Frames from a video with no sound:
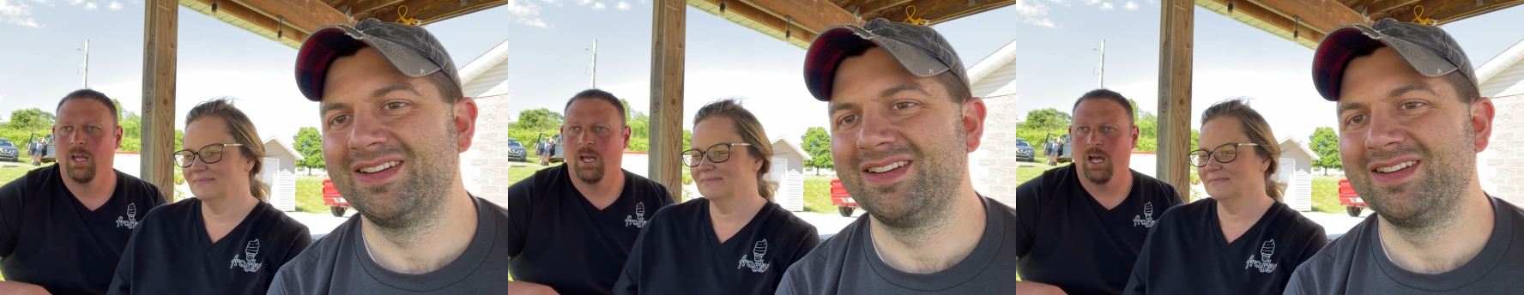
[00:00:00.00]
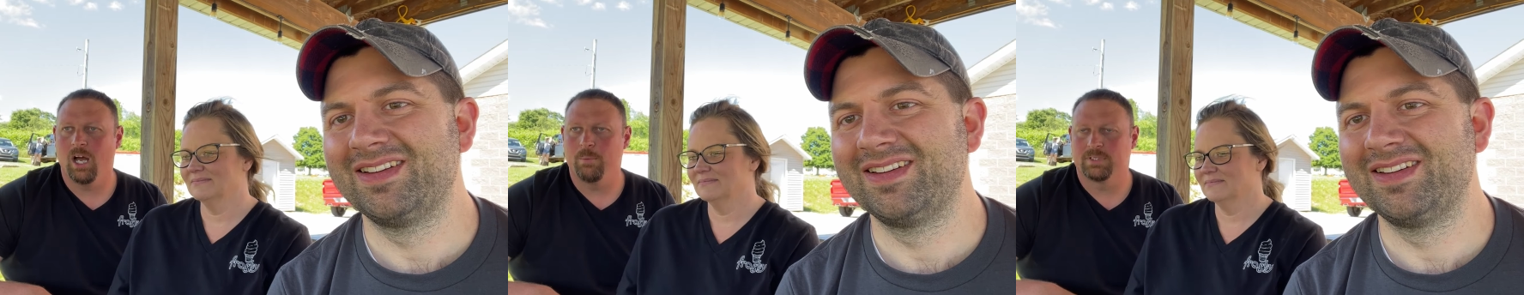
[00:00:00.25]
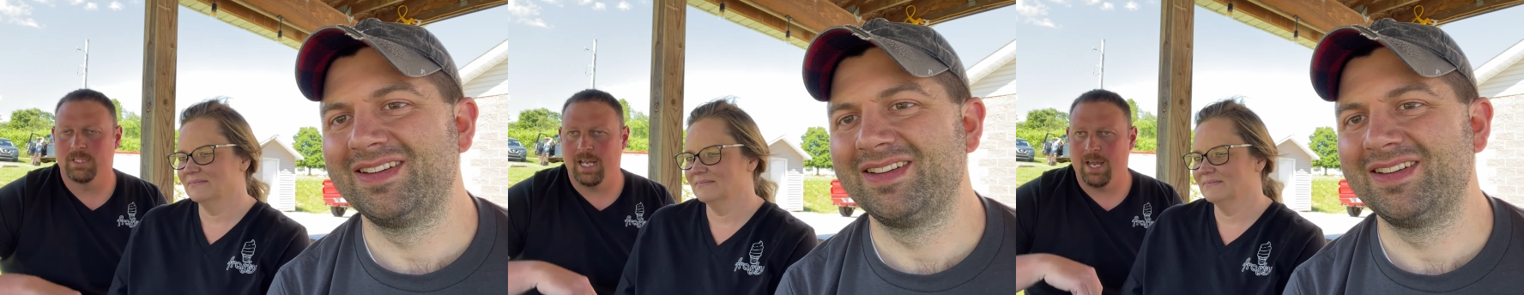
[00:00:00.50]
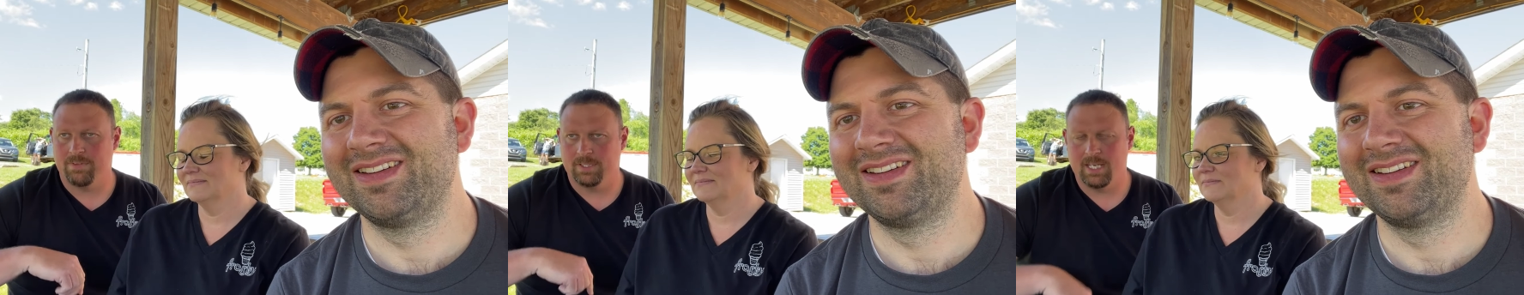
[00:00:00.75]
Speaker 1: Um, it's going to
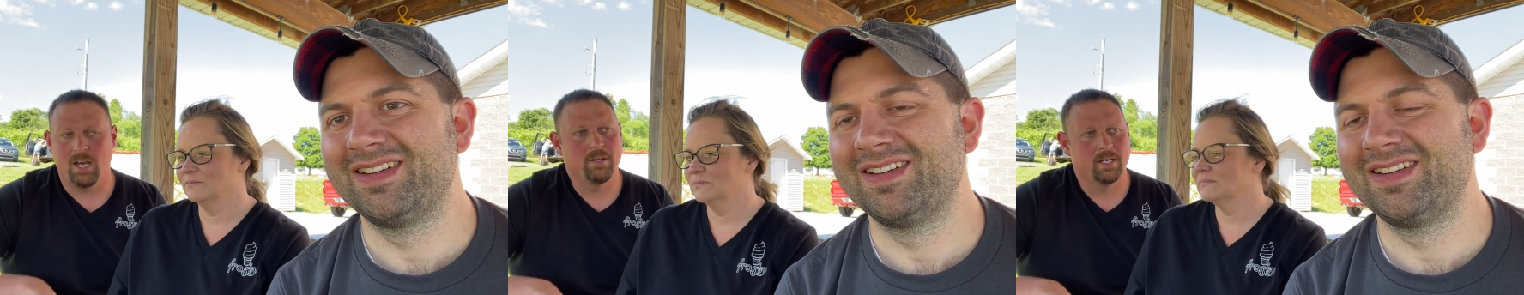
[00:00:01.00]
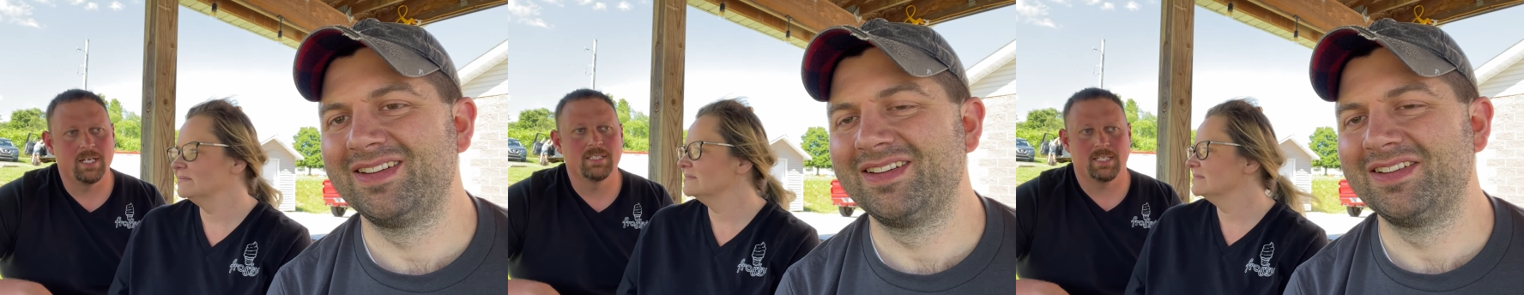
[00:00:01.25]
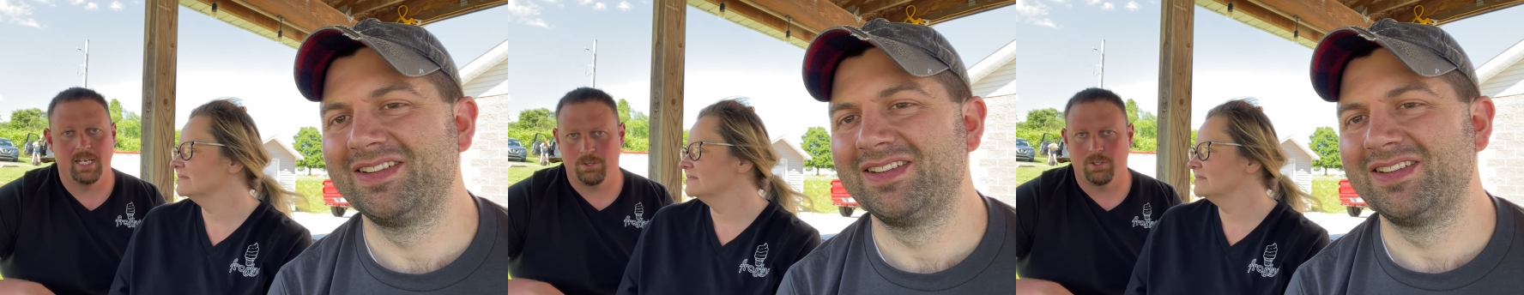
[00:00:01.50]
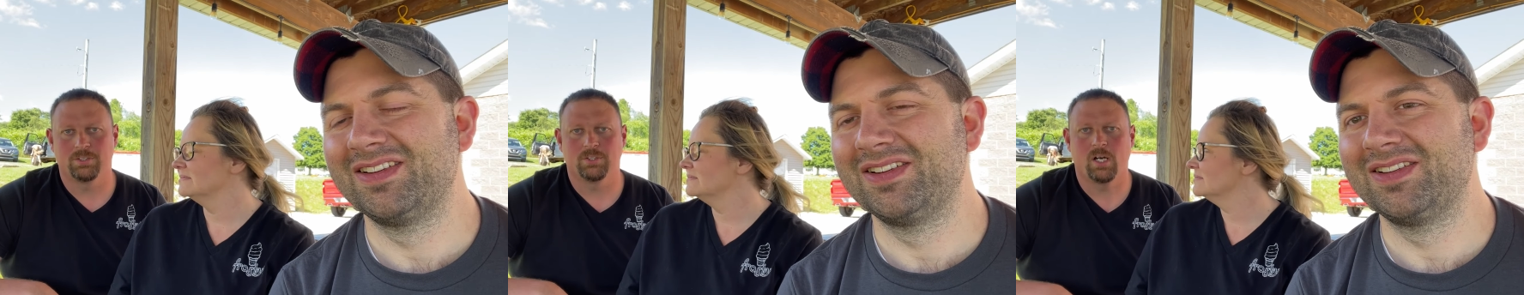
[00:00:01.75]
have the Italian ice and
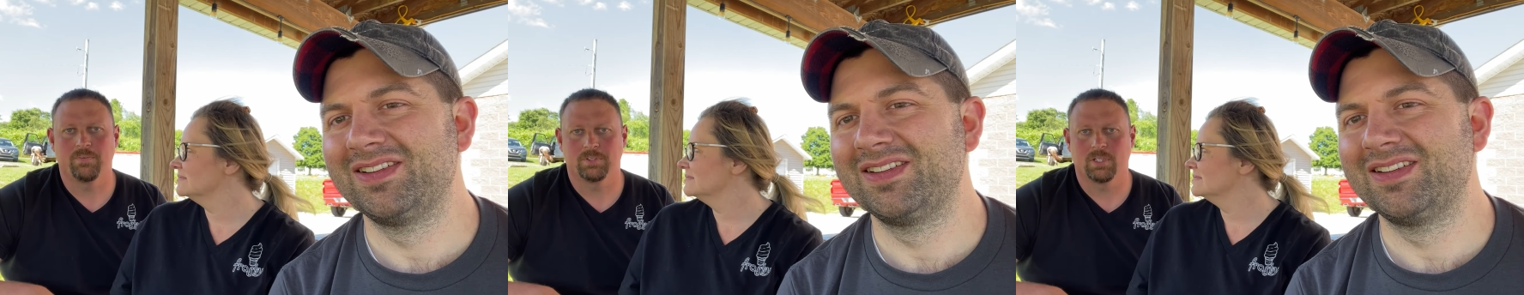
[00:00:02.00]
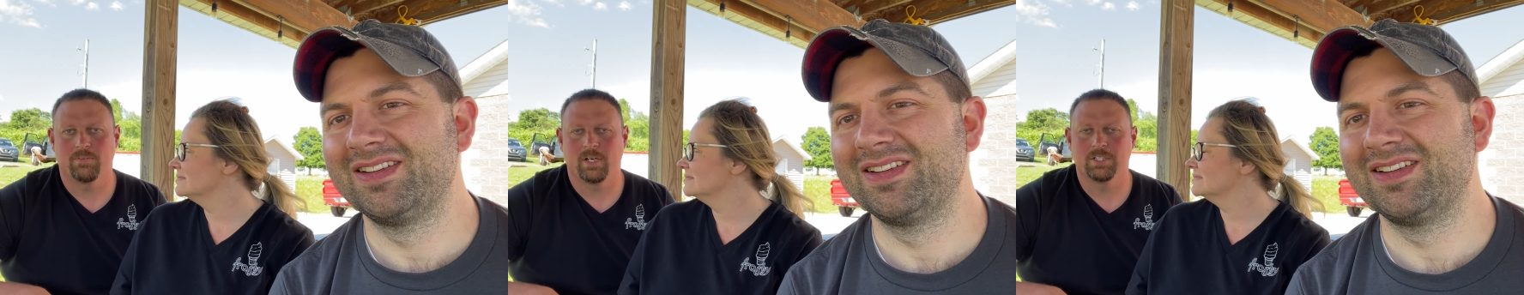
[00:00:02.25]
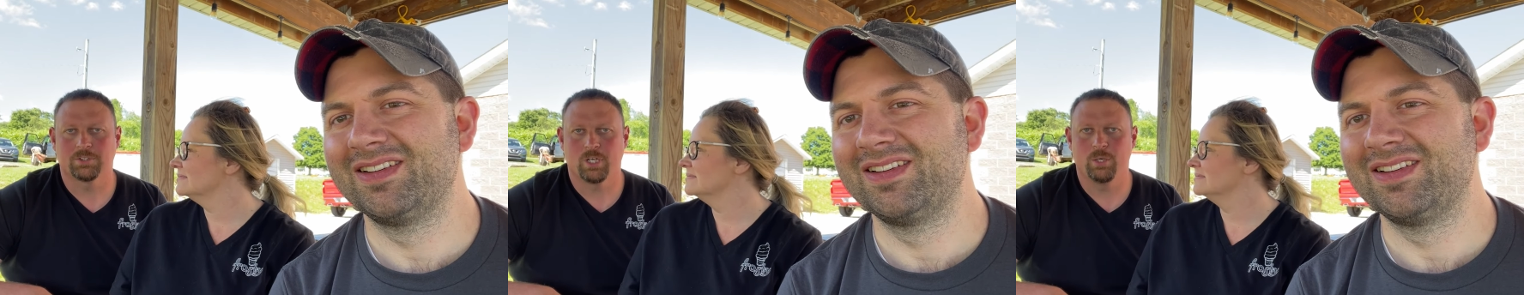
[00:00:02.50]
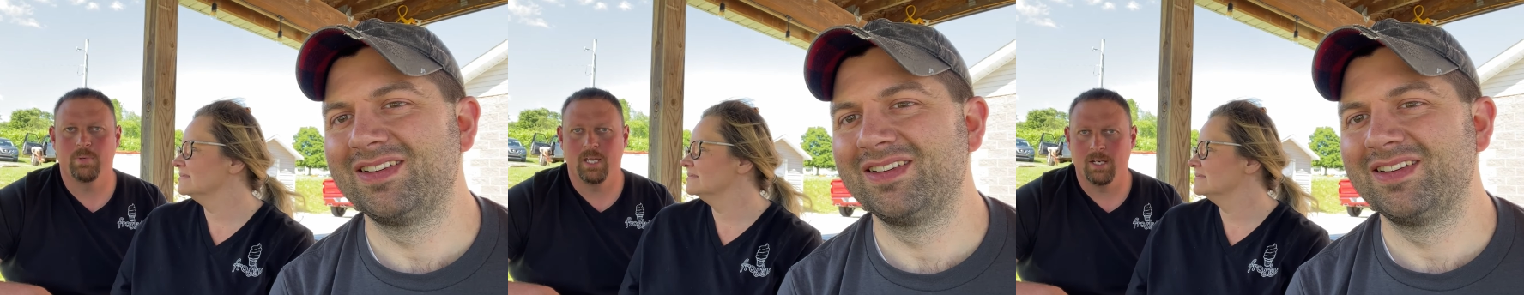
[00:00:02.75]
our soft serve ice
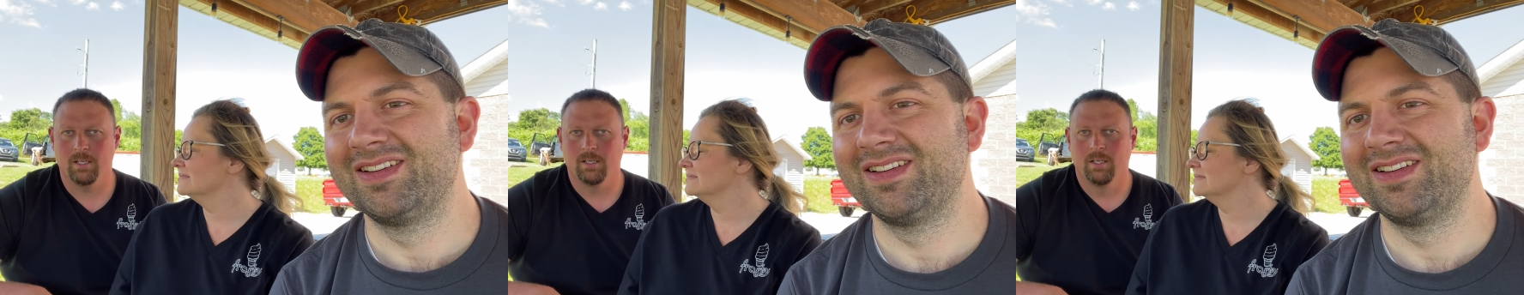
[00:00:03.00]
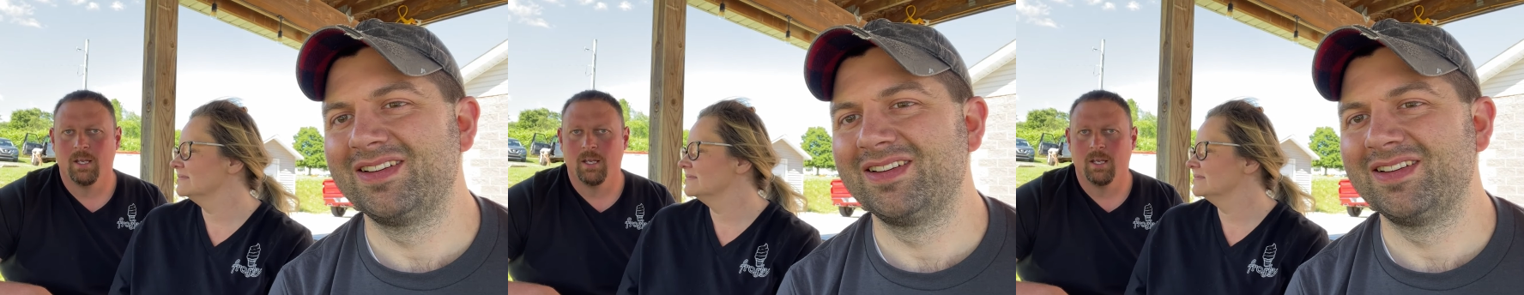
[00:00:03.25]
cream in it